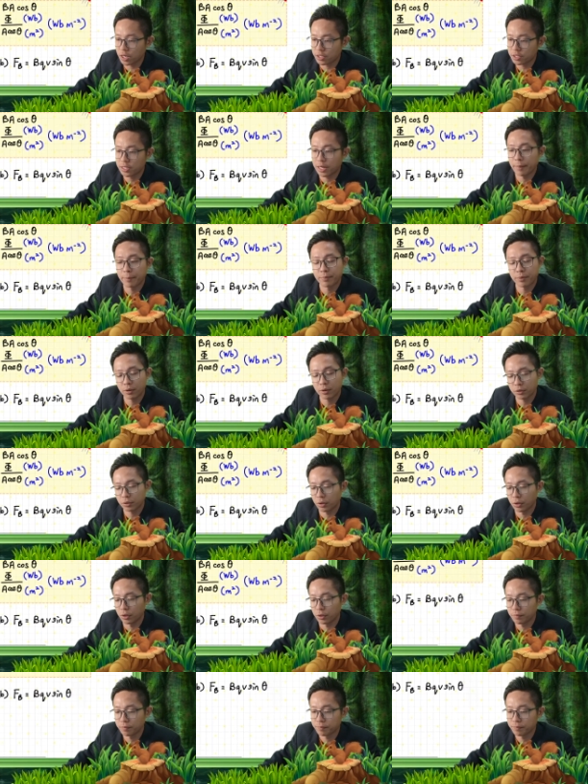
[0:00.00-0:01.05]
like
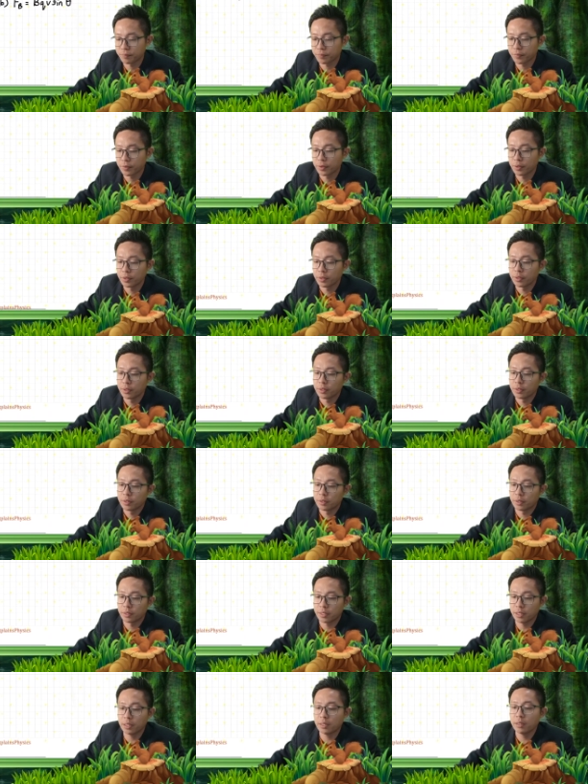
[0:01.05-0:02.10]
proton,
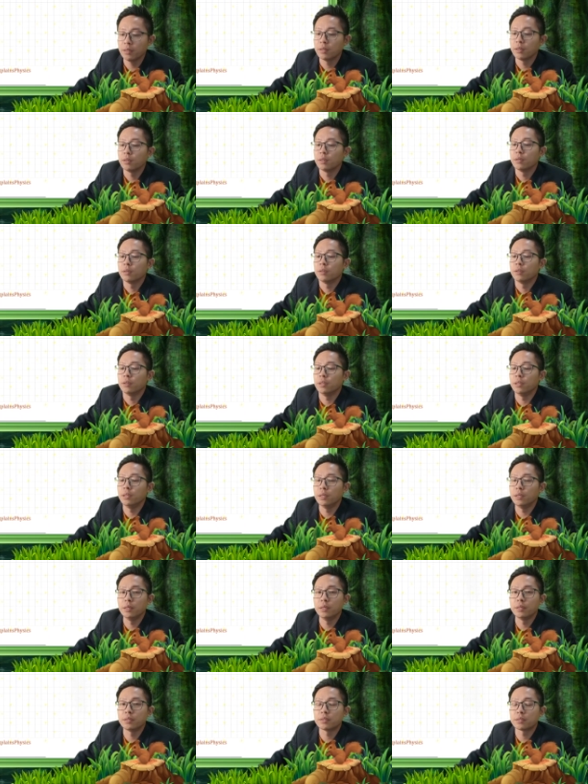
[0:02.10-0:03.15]
okay,
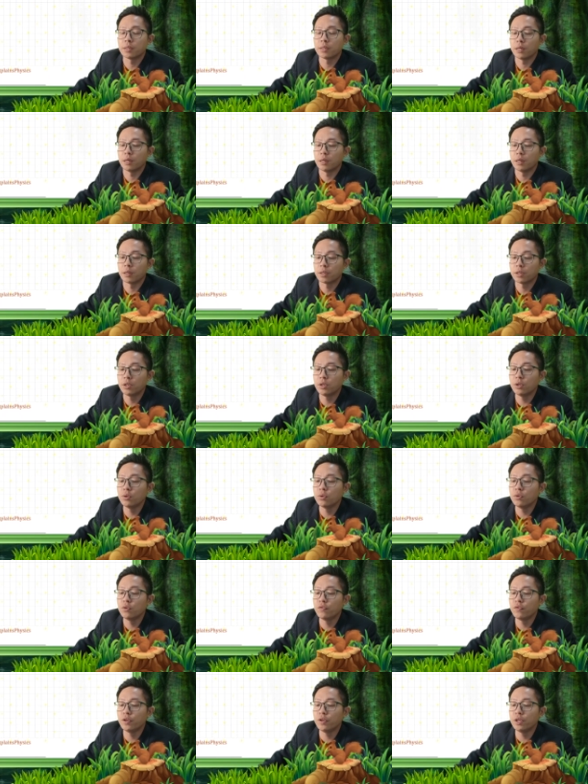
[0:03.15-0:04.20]
is
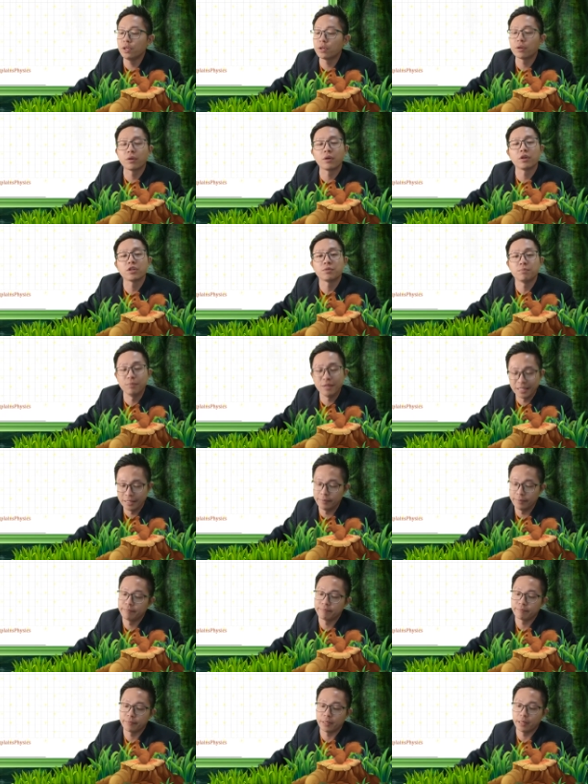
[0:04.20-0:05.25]
QV cross B.
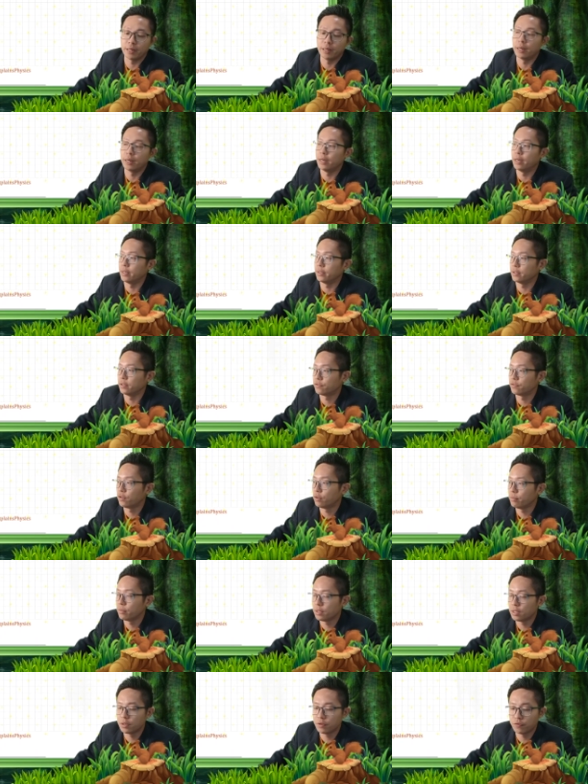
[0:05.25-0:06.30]
The
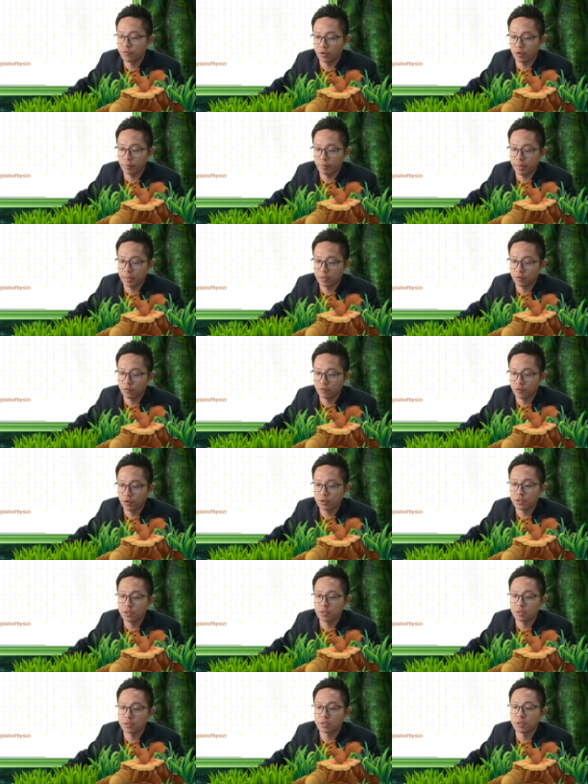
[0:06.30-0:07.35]
formula for magnetic
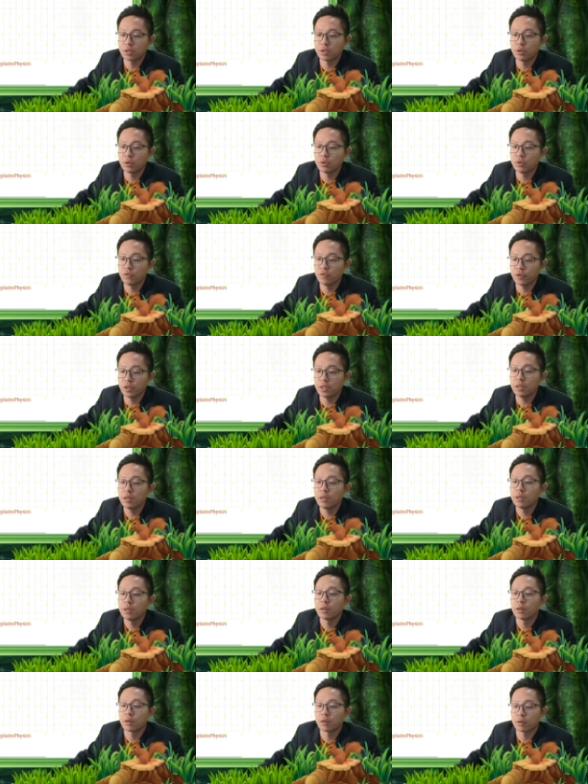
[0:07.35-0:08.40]
force is QV
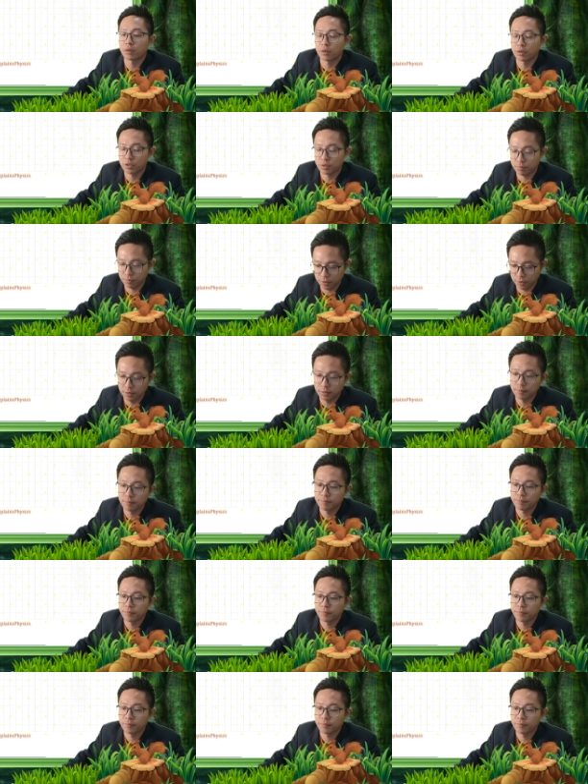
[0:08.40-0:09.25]
cross B.